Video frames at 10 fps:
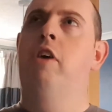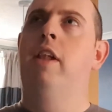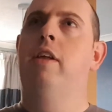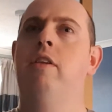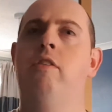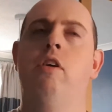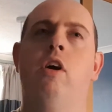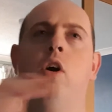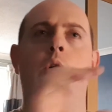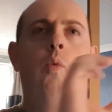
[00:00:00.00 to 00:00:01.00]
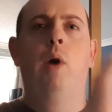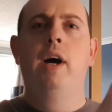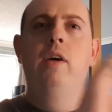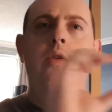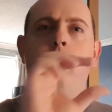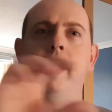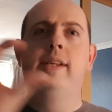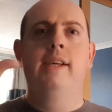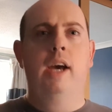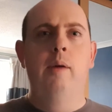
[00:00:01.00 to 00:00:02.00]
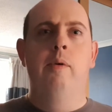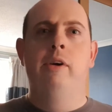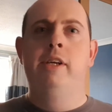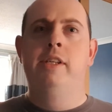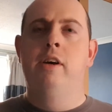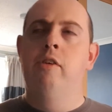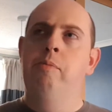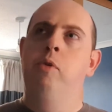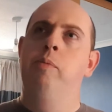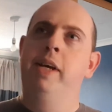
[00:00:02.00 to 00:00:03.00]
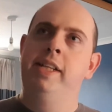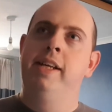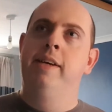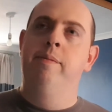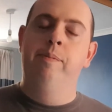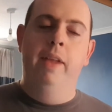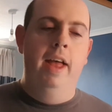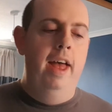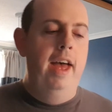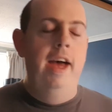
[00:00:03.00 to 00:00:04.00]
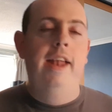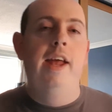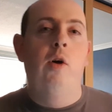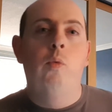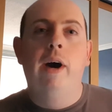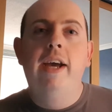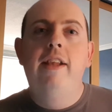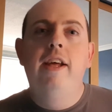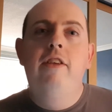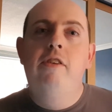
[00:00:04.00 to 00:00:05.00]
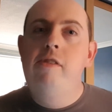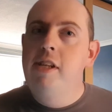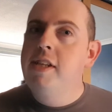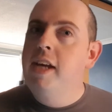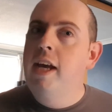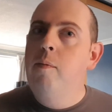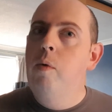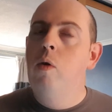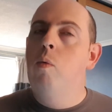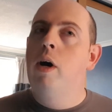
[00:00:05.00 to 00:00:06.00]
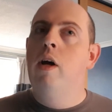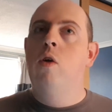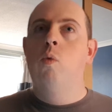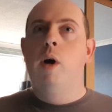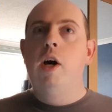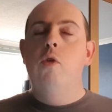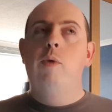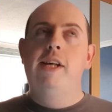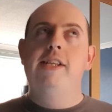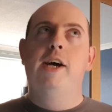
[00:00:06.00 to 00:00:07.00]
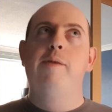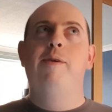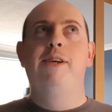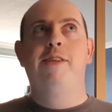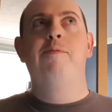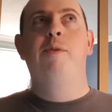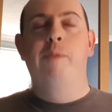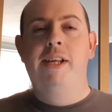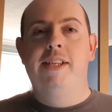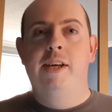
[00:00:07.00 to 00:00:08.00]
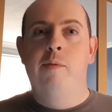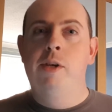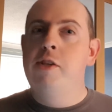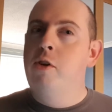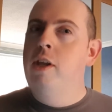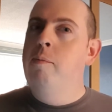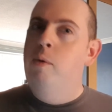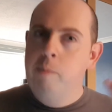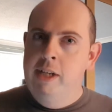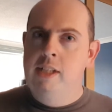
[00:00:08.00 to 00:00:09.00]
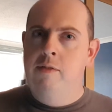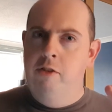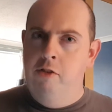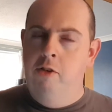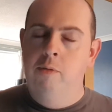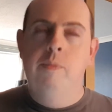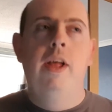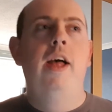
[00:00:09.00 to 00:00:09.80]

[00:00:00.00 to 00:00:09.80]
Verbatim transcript: Challenge, Wild West Cowboys of Moo Mesa. Now, why did I choose this game? Well, Wild West Cowboys of Moo Mesa, we'll just call it Moo Mesa for short